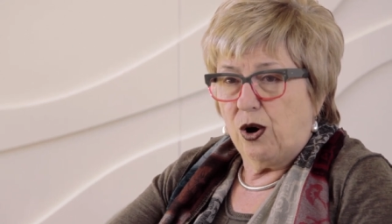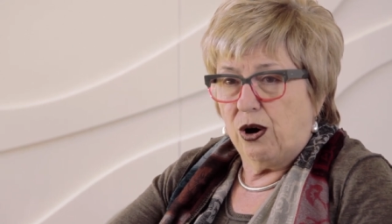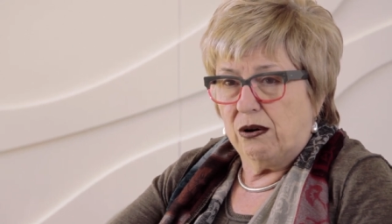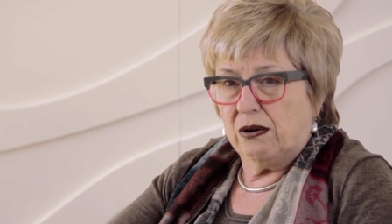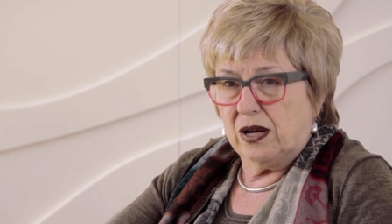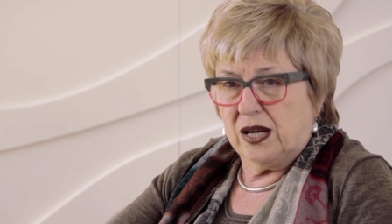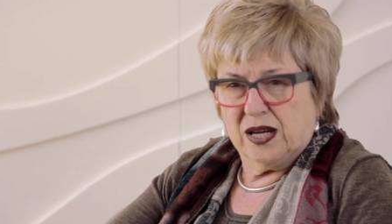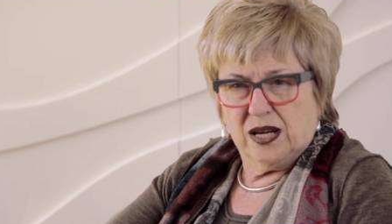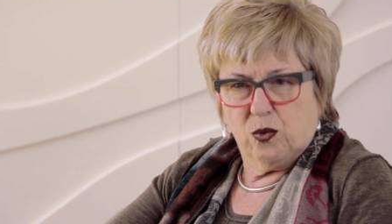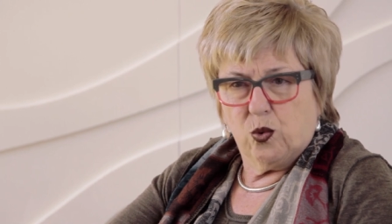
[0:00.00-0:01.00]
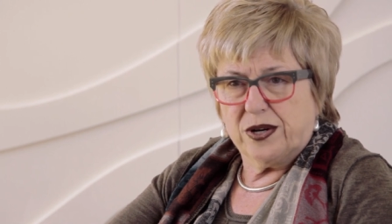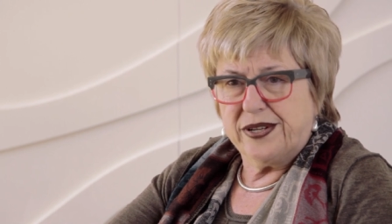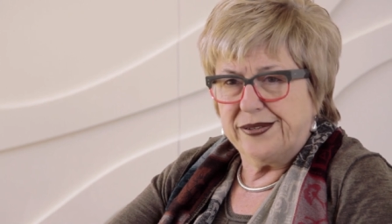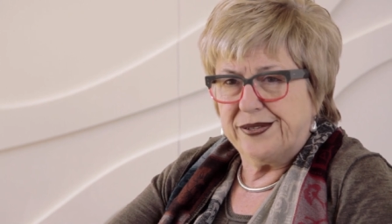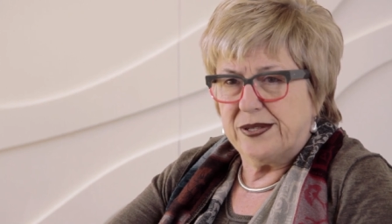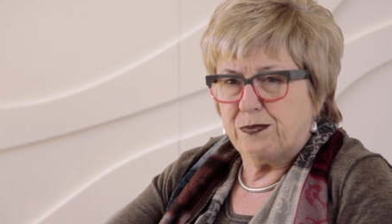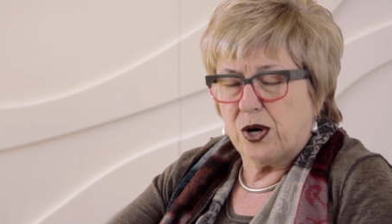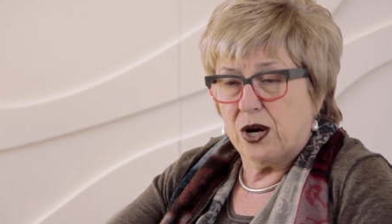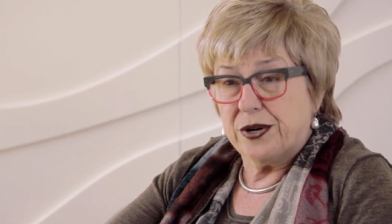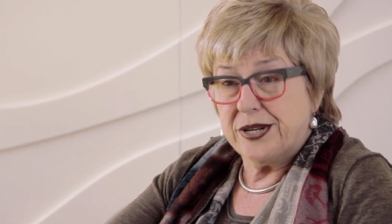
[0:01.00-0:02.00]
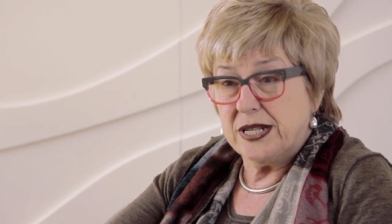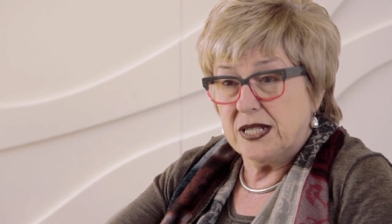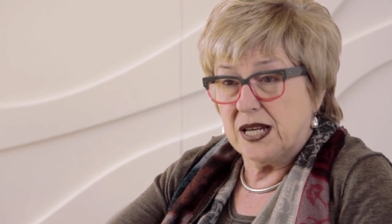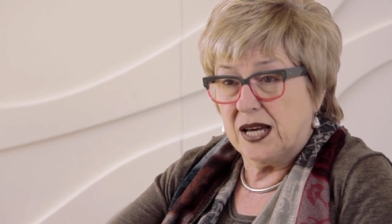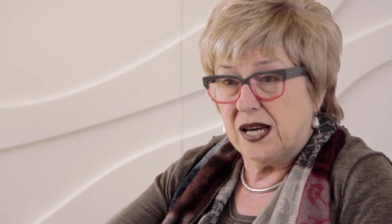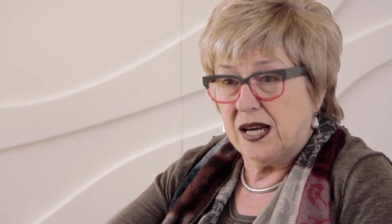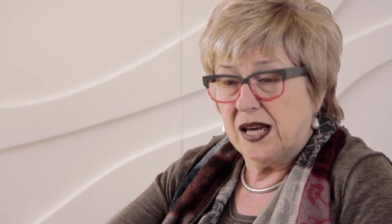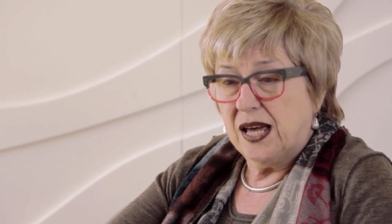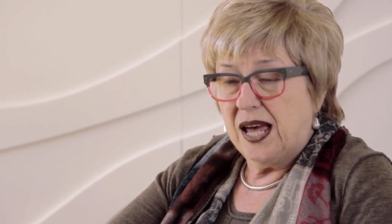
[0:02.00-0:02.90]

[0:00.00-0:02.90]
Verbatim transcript: or uh, what its priorities are,